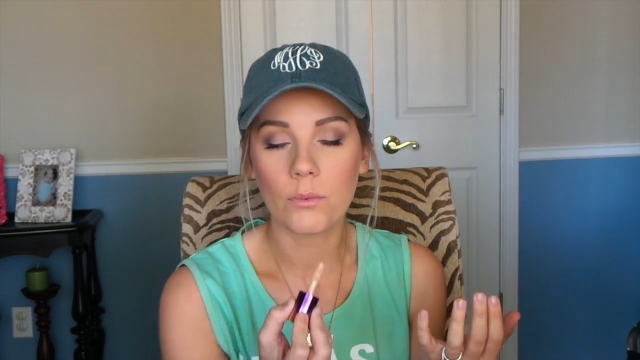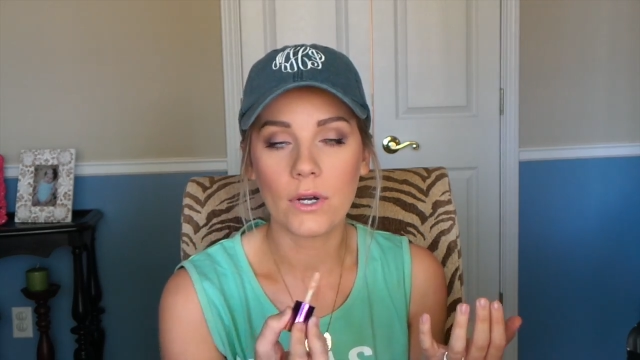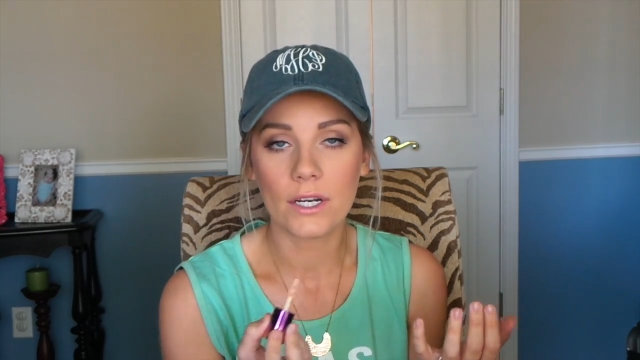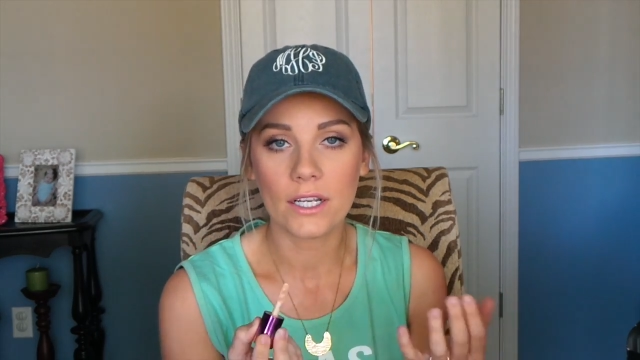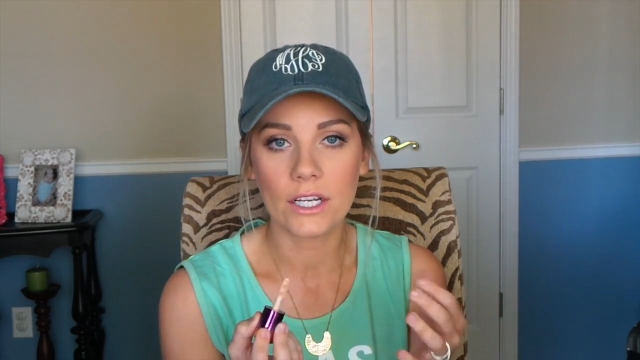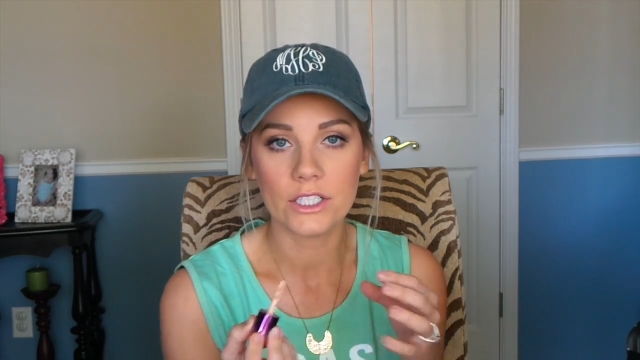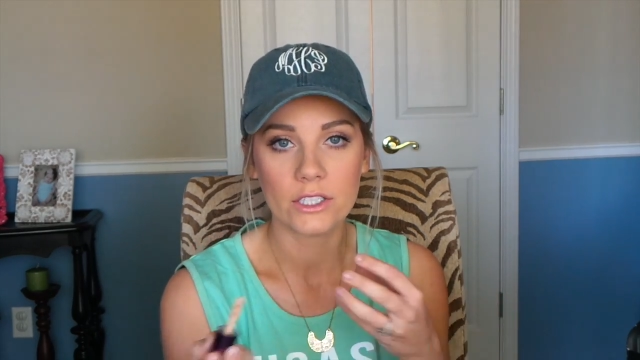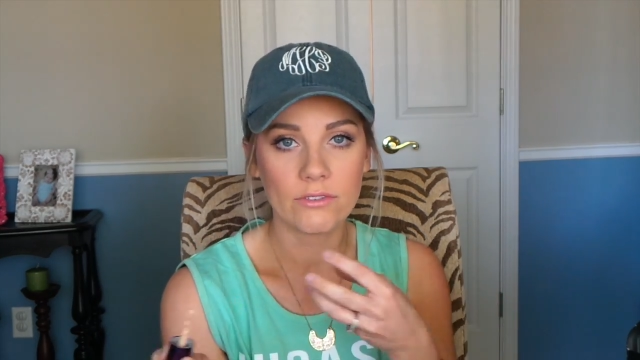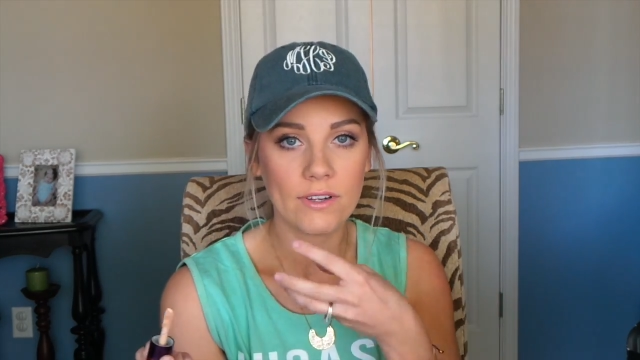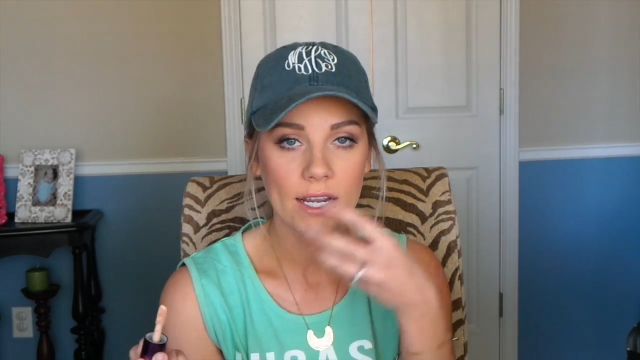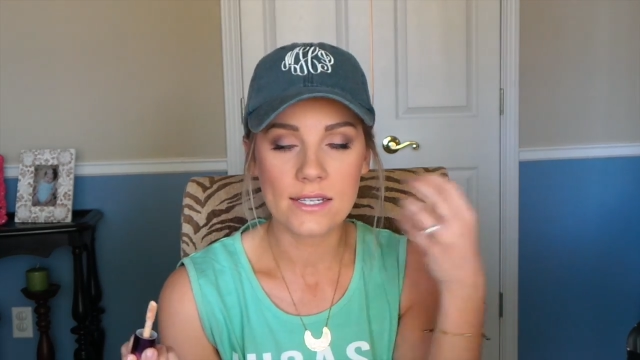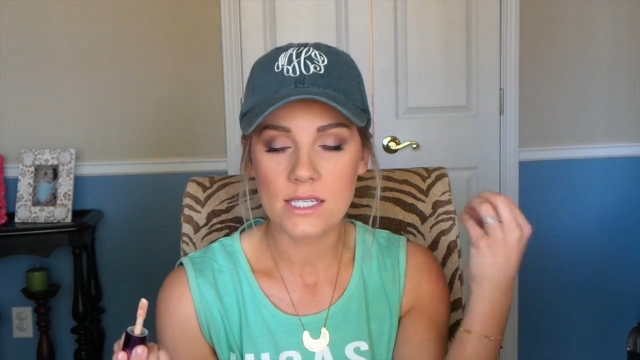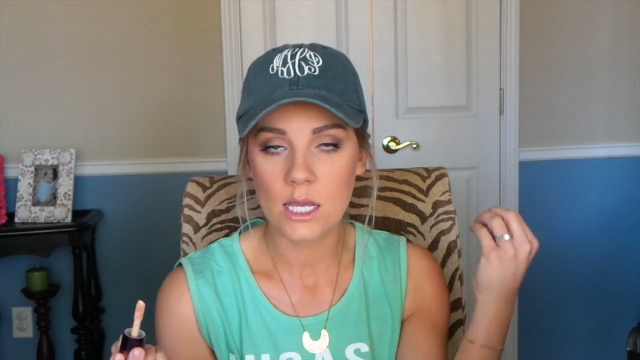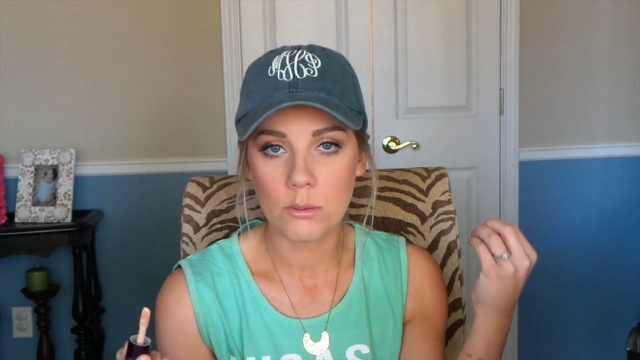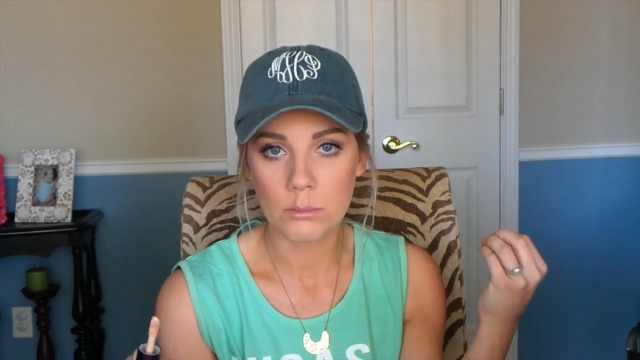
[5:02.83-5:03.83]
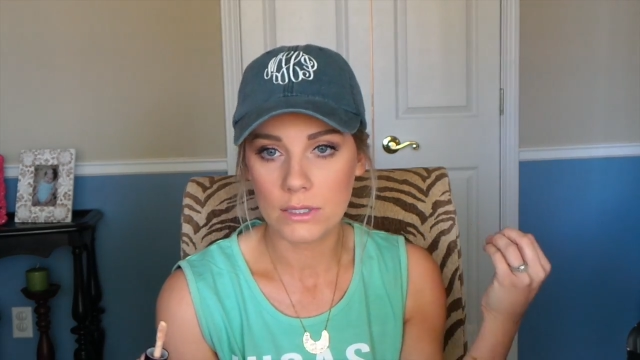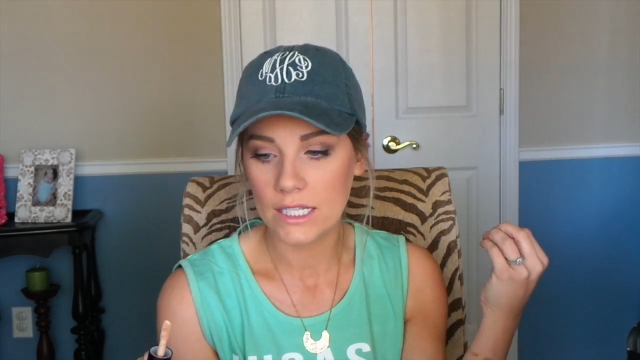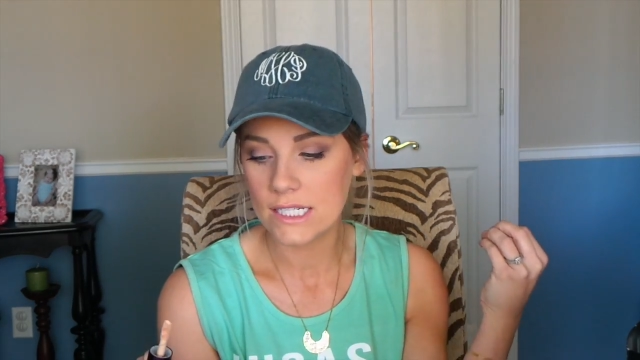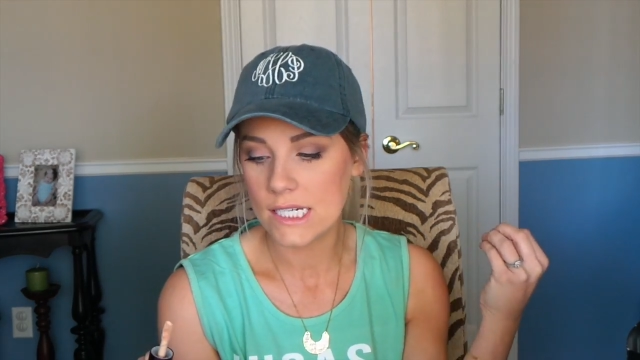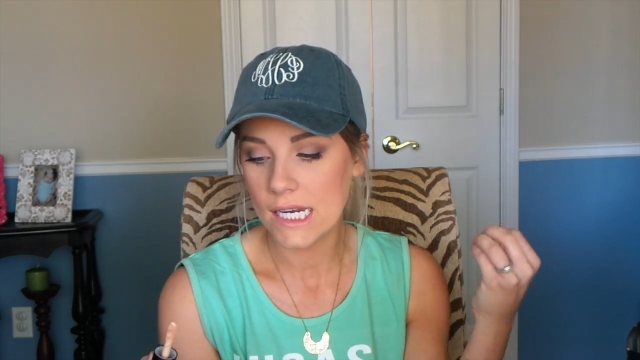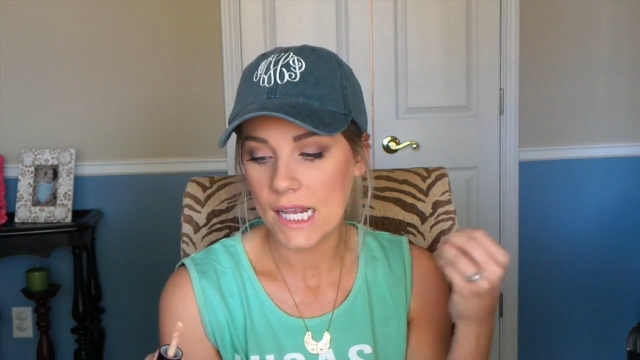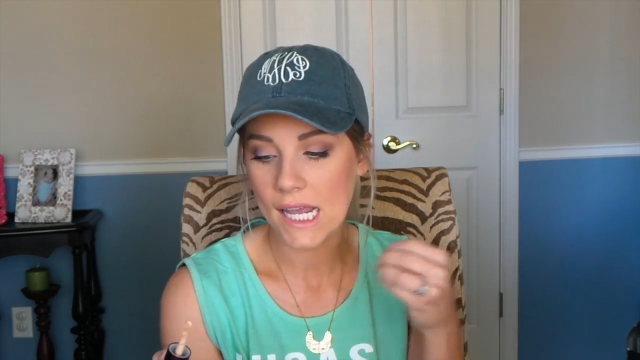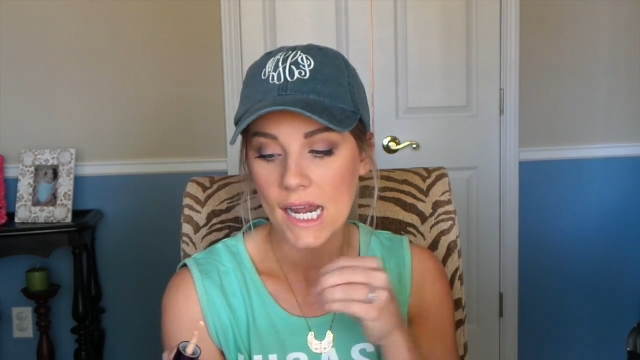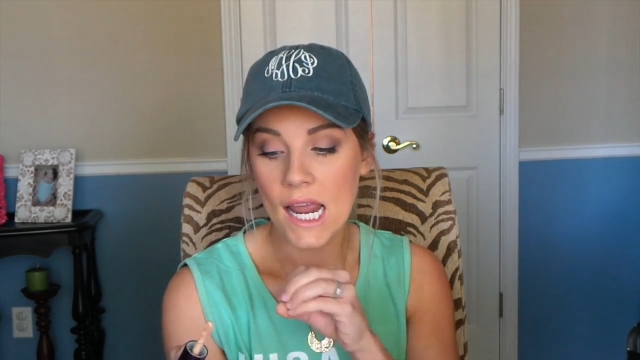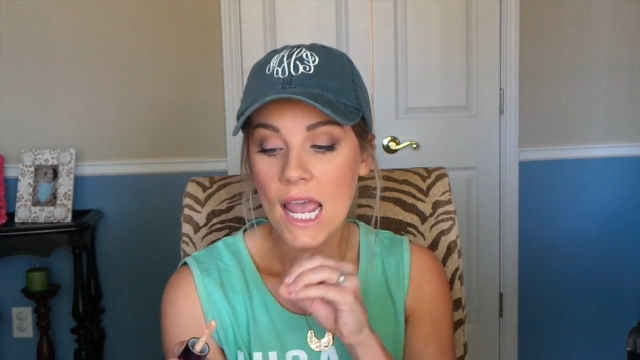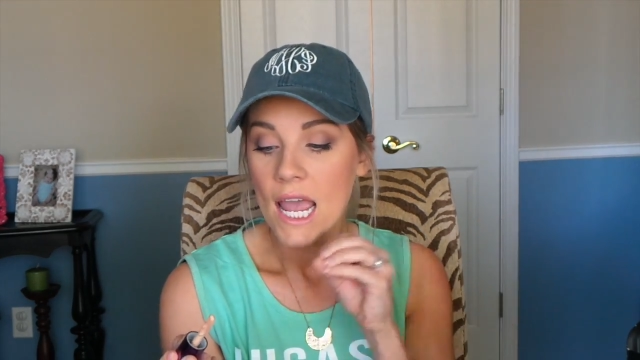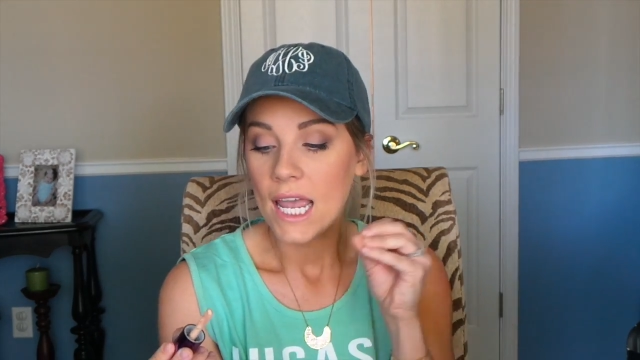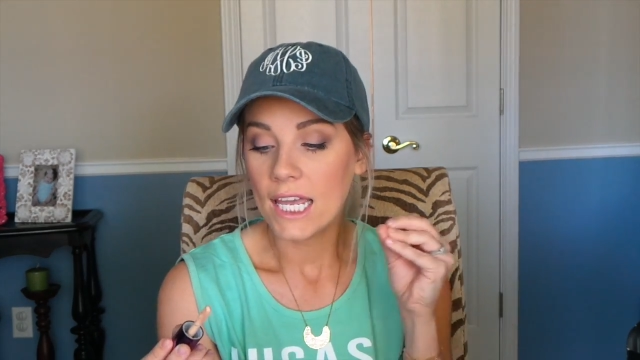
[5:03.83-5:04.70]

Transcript: wanting on your face and blend it in.